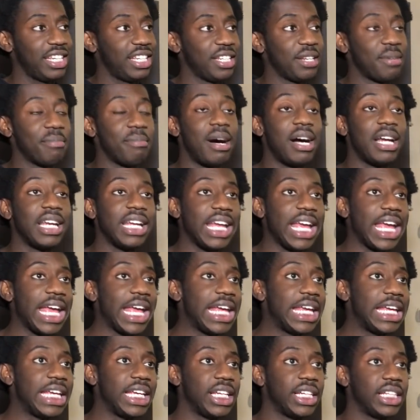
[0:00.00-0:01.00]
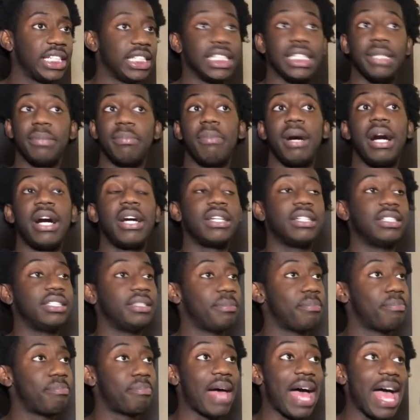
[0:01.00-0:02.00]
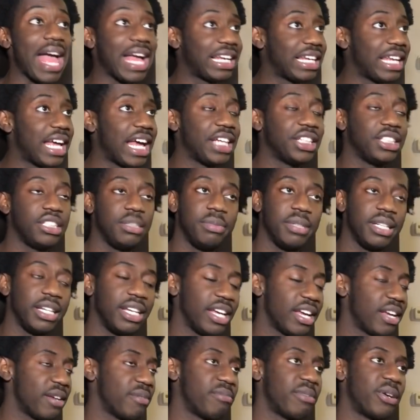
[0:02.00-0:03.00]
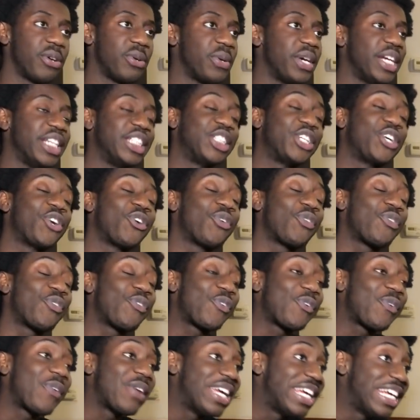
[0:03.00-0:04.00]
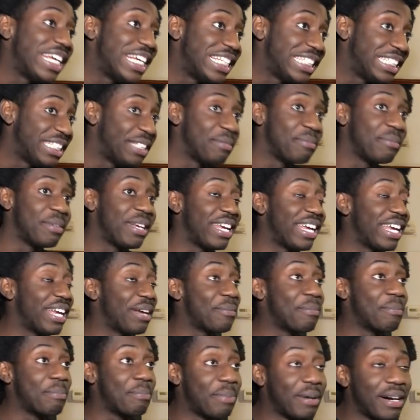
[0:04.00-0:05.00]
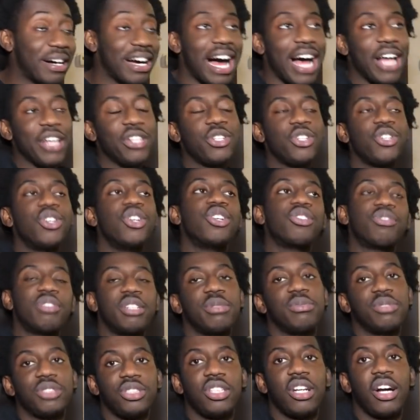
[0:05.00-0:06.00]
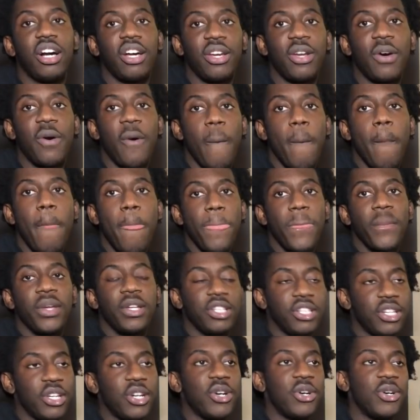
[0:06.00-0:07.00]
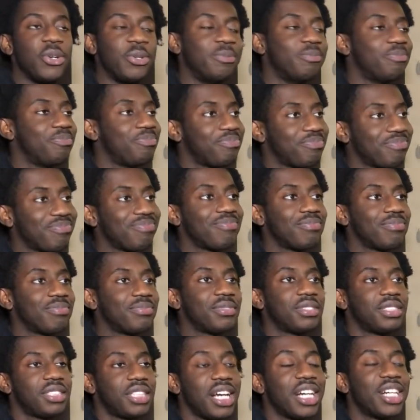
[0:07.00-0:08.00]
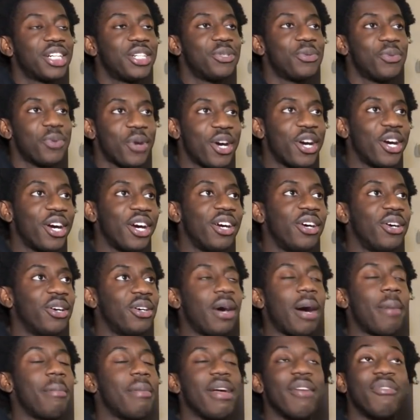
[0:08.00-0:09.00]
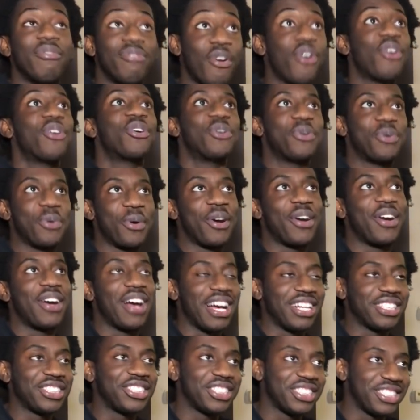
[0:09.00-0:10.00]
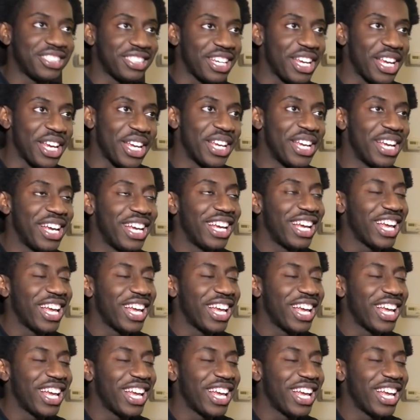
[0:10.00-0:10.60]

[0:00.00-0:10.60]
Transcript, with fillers: the amount of hate and the amount of backlash he be getting, bro, is crazy, man. But I do agree with y'all, though, you know, Tecca World, I mean Virgo World, I should say.